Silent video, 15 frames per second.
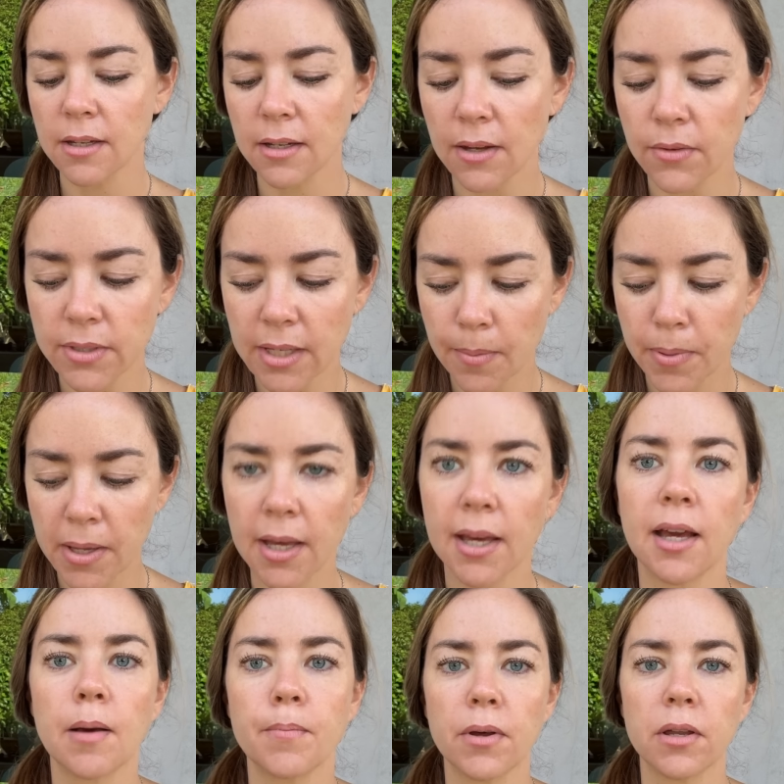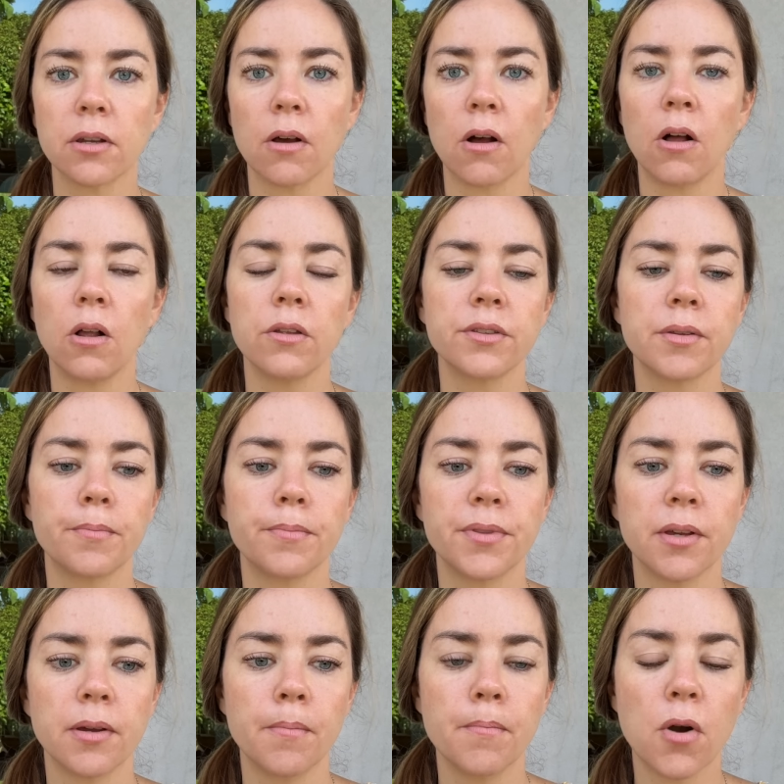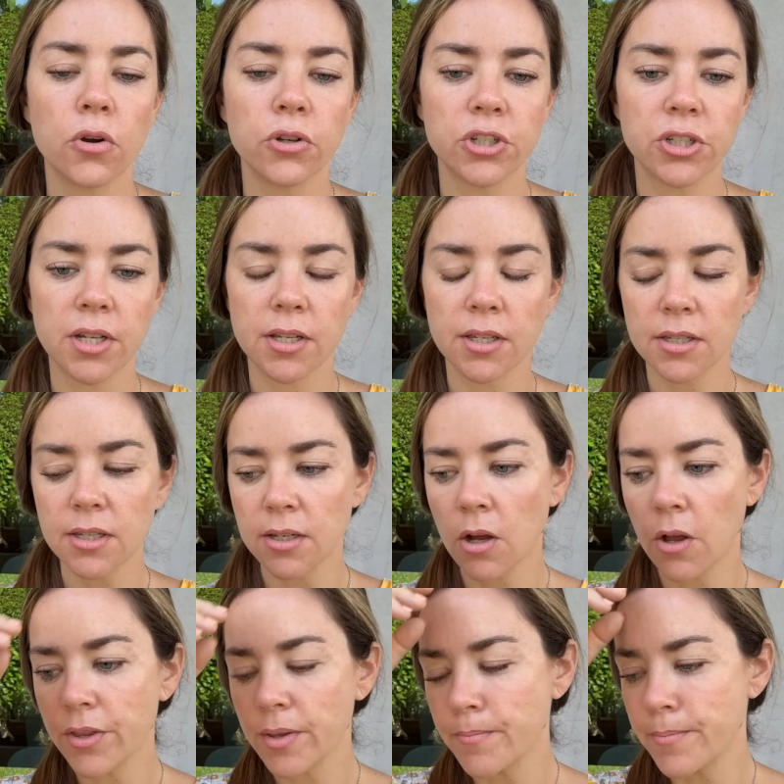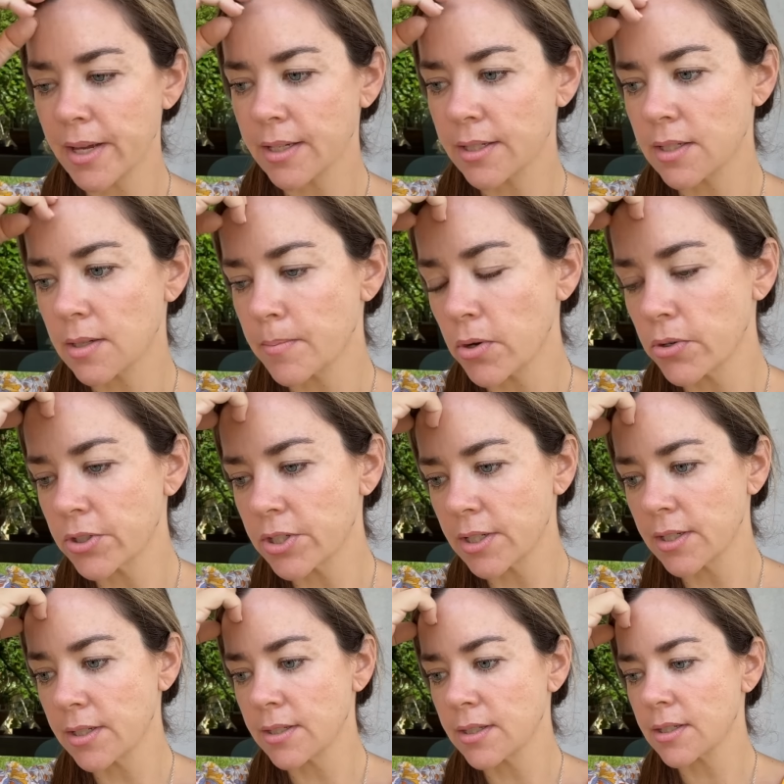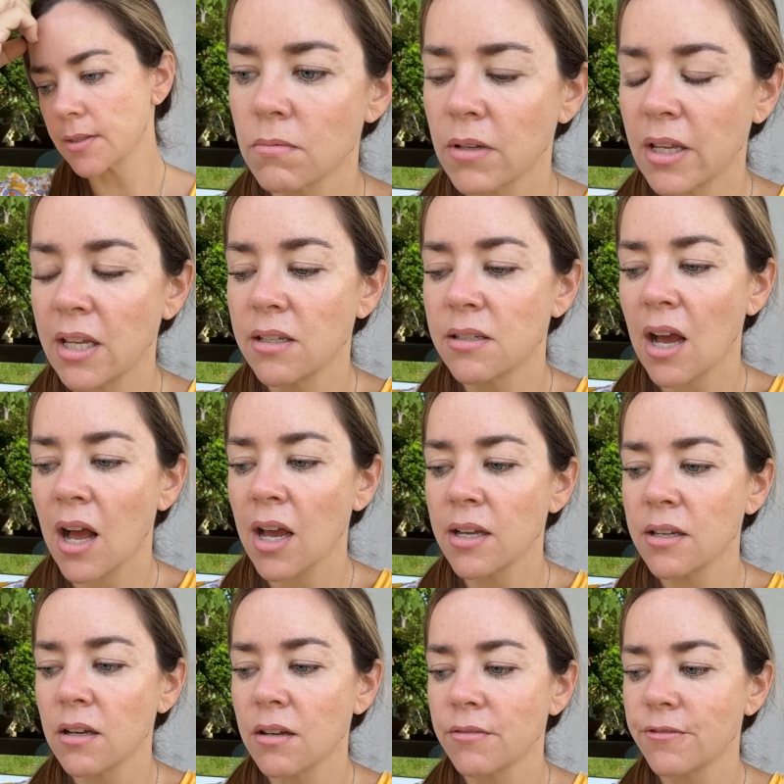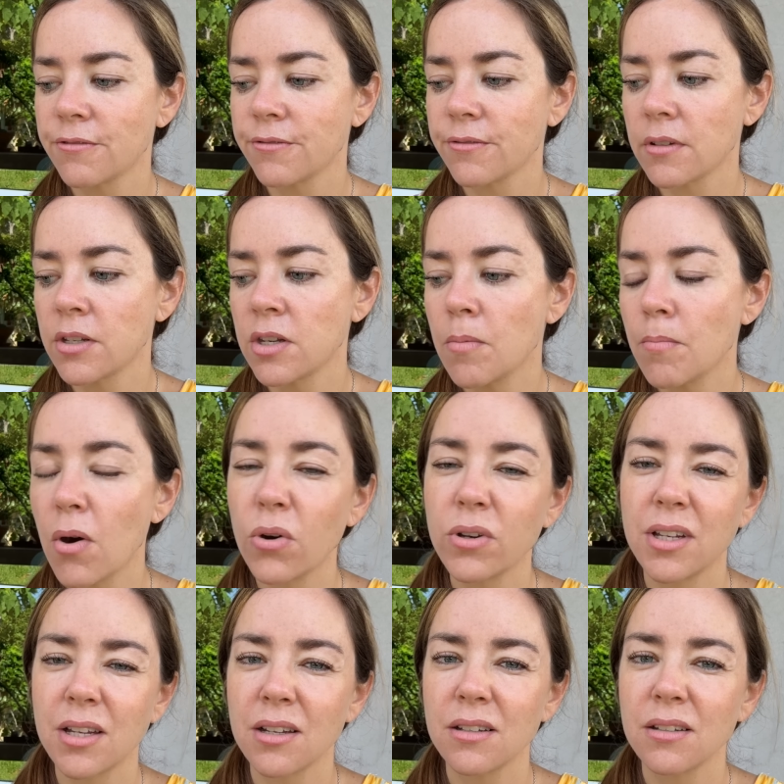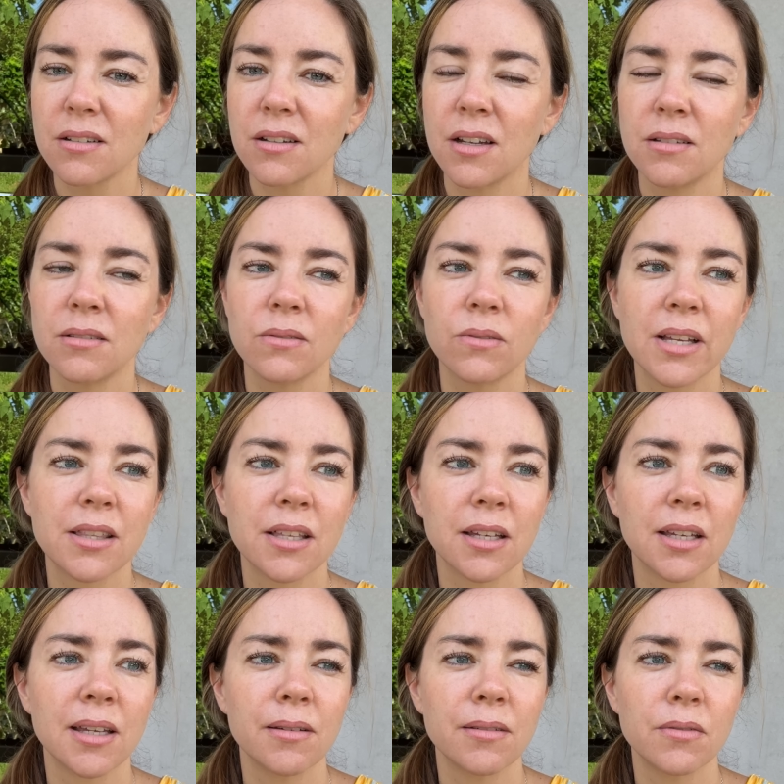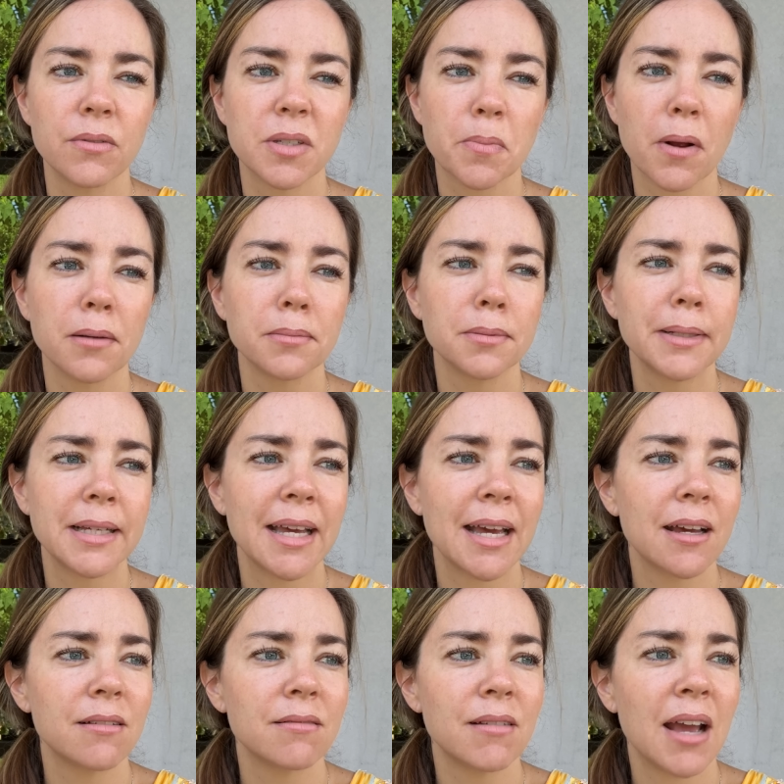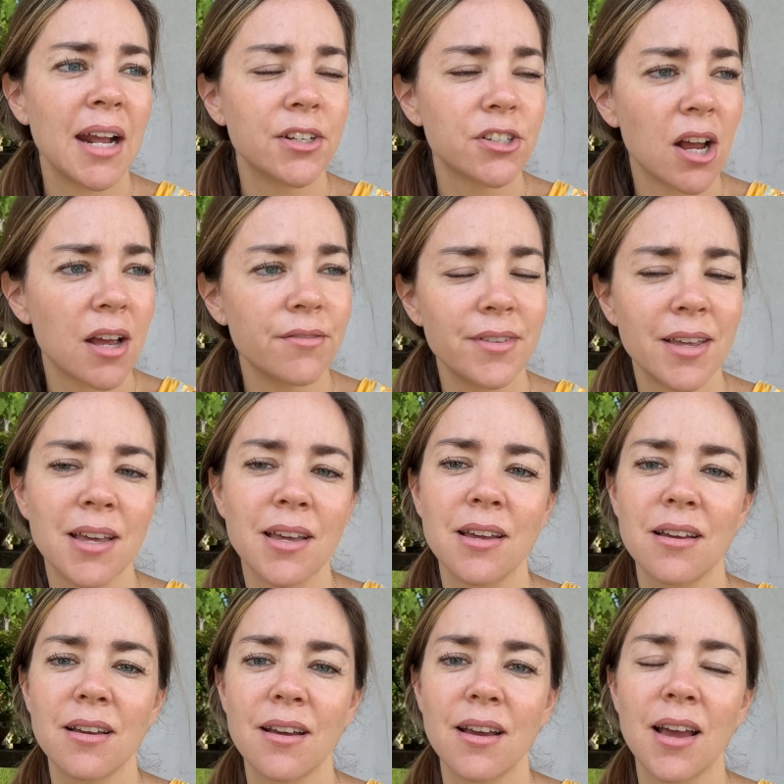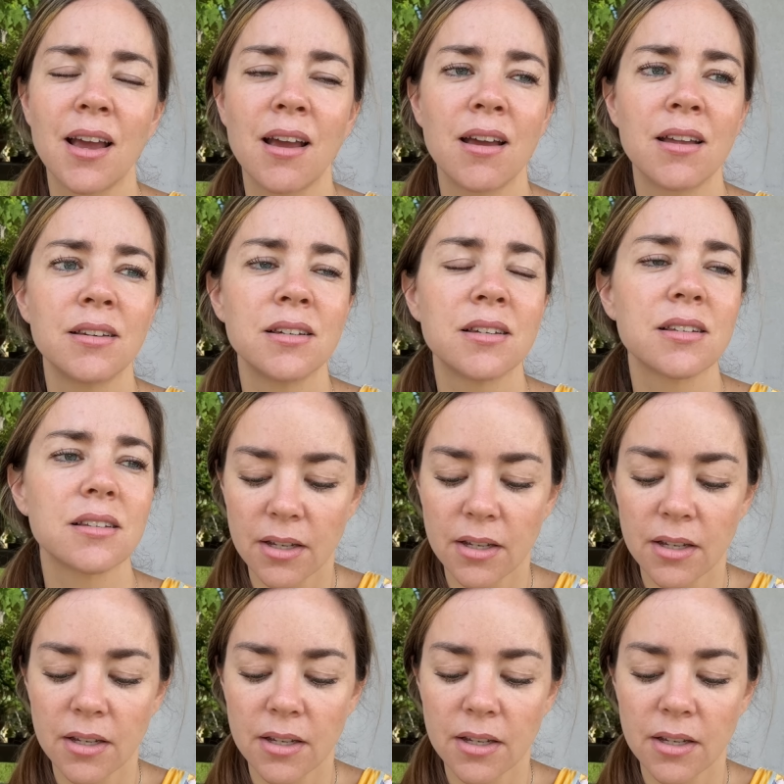I was picking up on all the emotions and all the mixed emotions. He died of pneumonia, and we think it was probably HIV, and